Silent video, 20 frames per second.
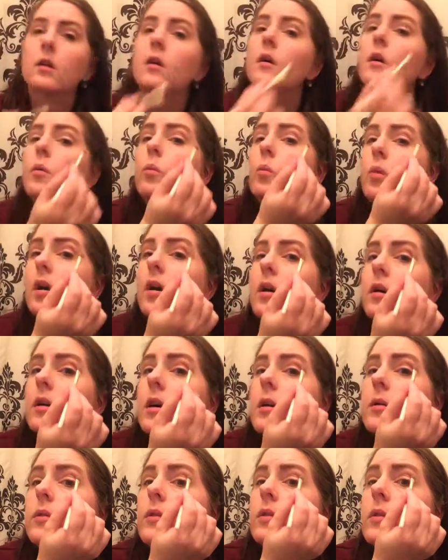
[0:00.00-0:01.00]
We are
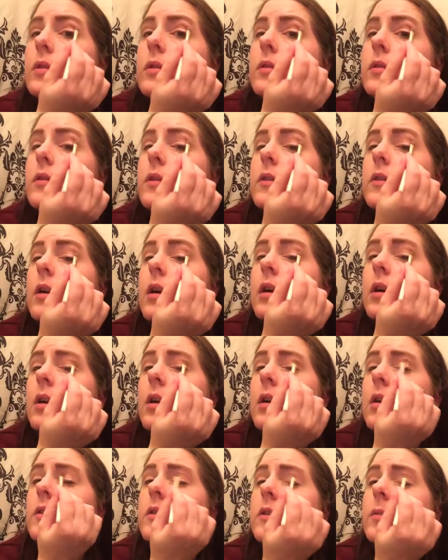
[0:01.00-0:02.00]
going to use this
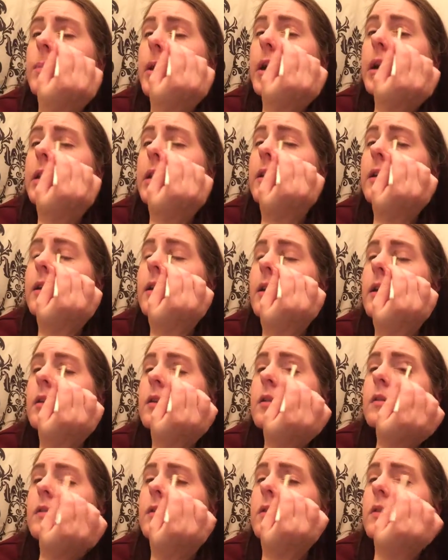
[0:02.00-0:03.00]
highlighter palette again,
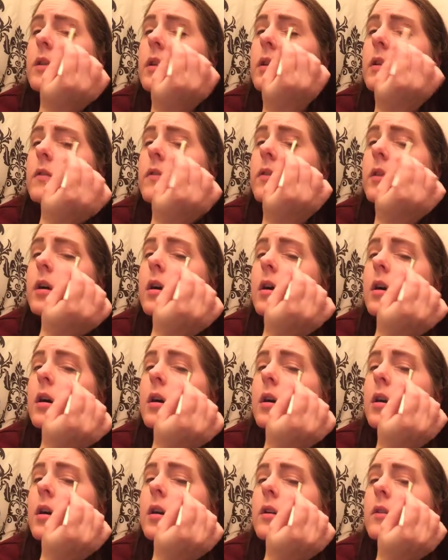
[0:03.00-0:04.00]
obviously, for the
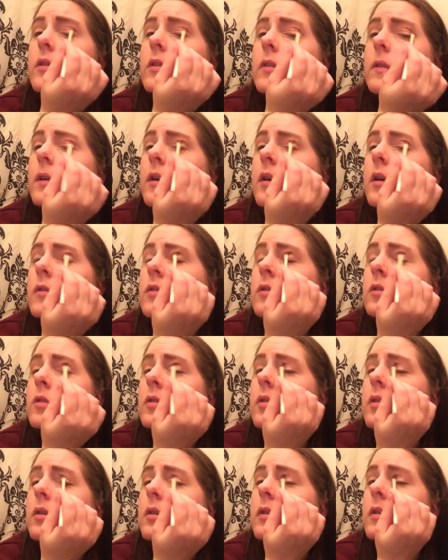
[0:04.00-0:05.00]
highlight and the
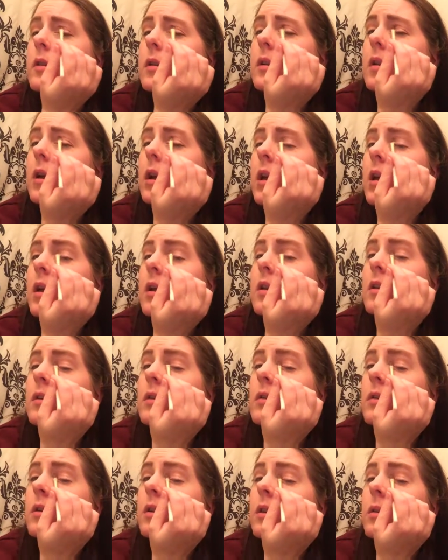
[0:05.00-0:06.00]
contouring.
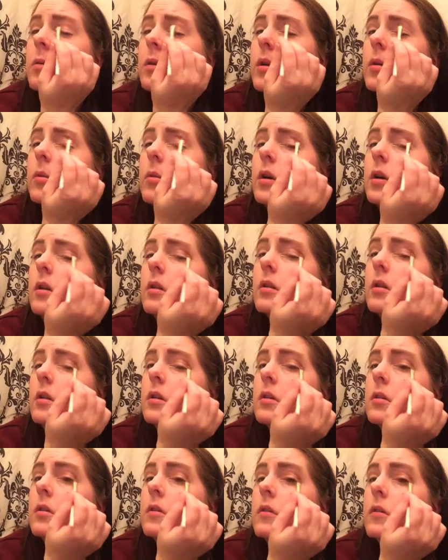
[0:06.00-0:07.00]
So we will
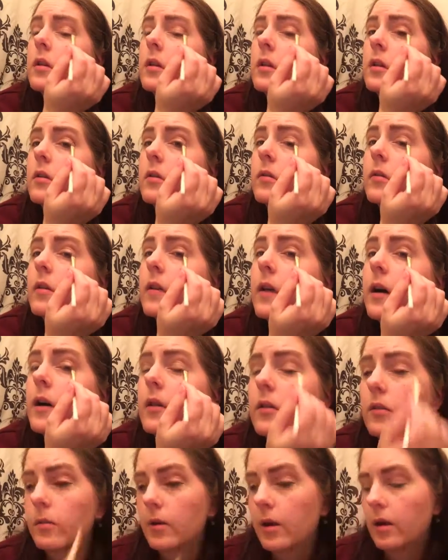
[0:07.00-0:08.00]
use these for that
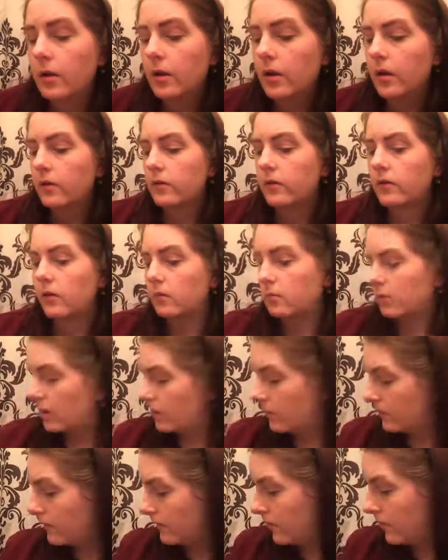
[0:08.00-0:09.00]
as well. So I'm
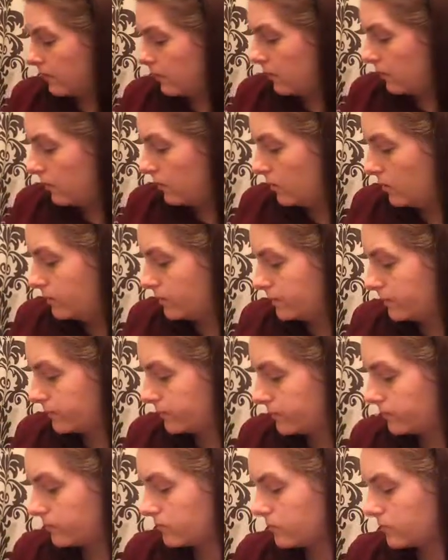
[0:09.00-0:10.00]
going to,
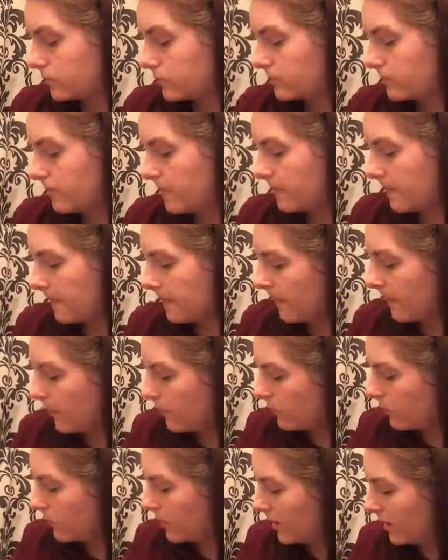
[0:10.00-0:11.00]

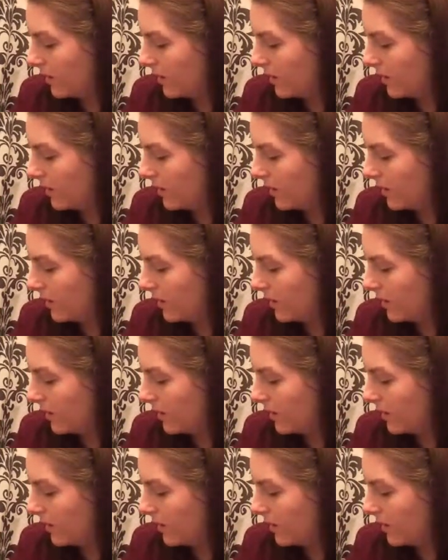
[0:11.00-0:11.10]
as well